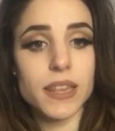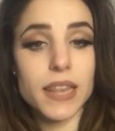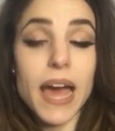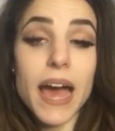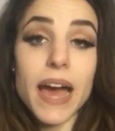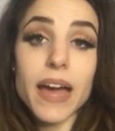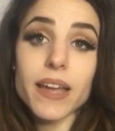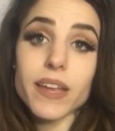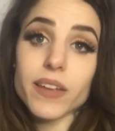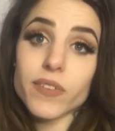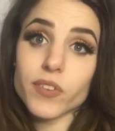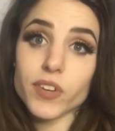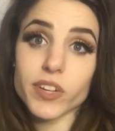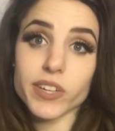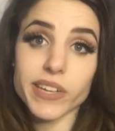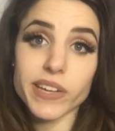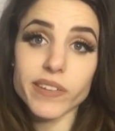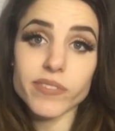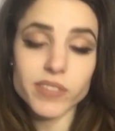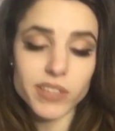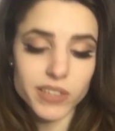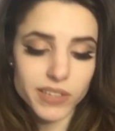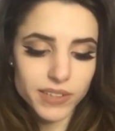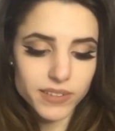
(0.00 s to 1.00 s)
that if you're
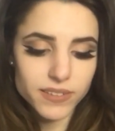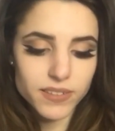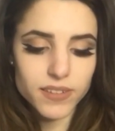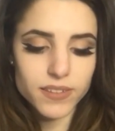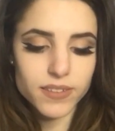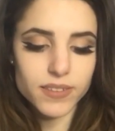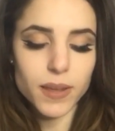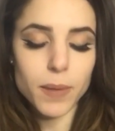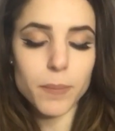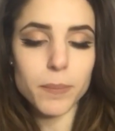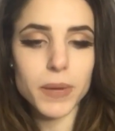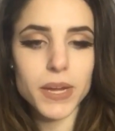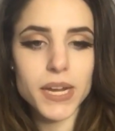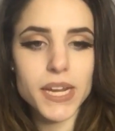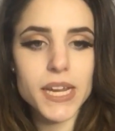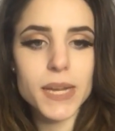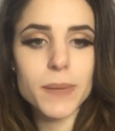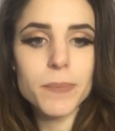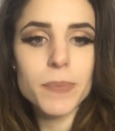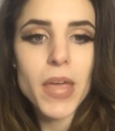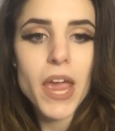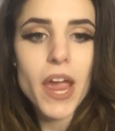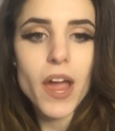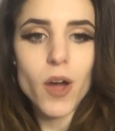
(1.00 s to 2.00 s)
gifting it to
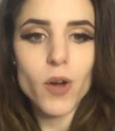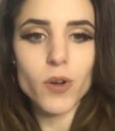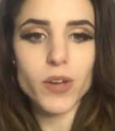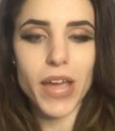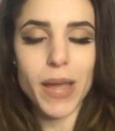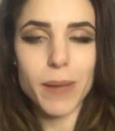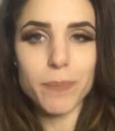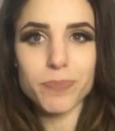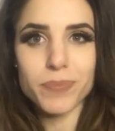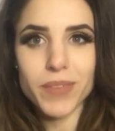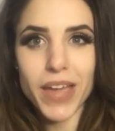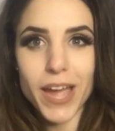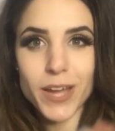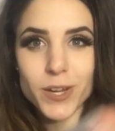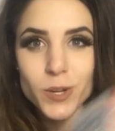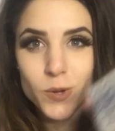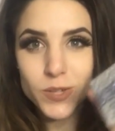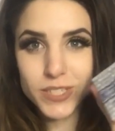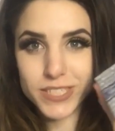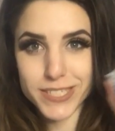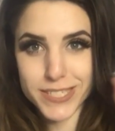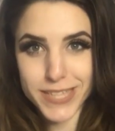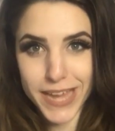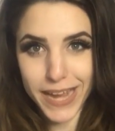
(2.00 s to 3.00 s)
somebody. Okay, I know
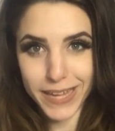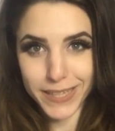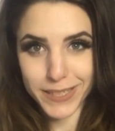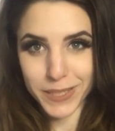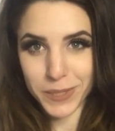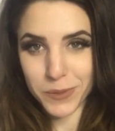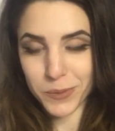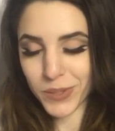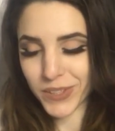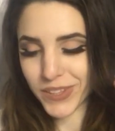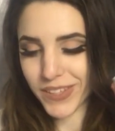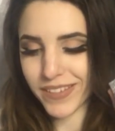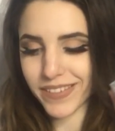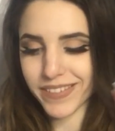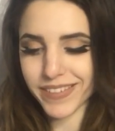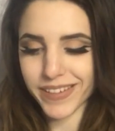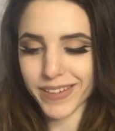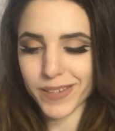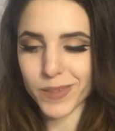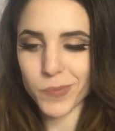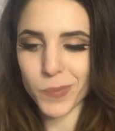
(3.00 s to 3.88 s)
exactly what this is,